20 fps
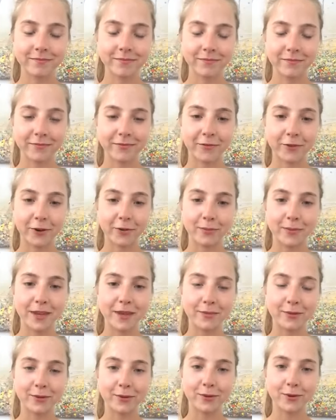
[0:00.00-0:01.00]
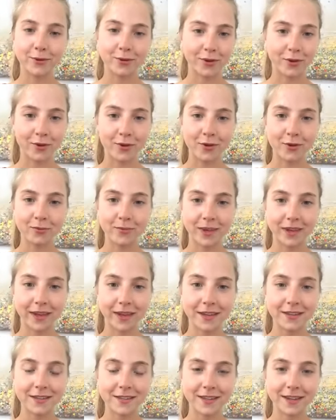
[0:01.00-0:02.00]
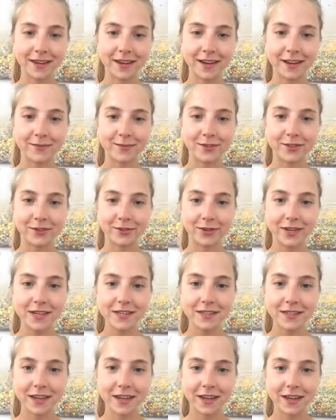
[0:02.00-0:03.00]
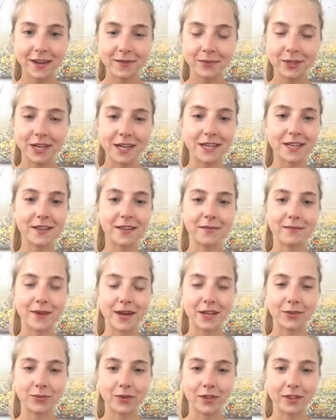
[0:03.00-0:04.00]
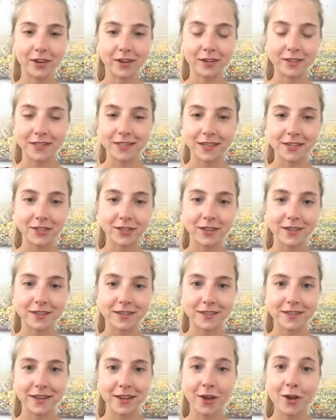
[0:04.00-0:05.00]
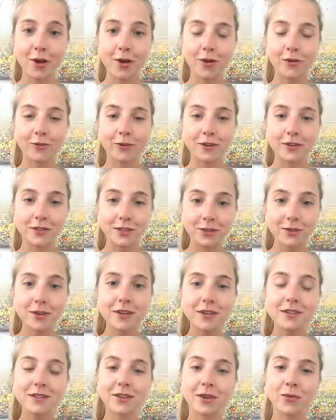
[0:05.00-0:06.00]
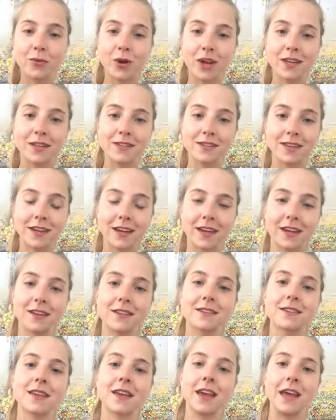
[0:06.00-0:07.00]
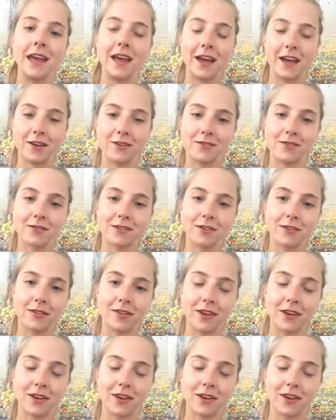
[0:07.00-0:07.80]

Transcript: for people who don't know me yet, I'm Theresa and I'm guiding the Mind with Heart sessions for students on Wednesdays and also the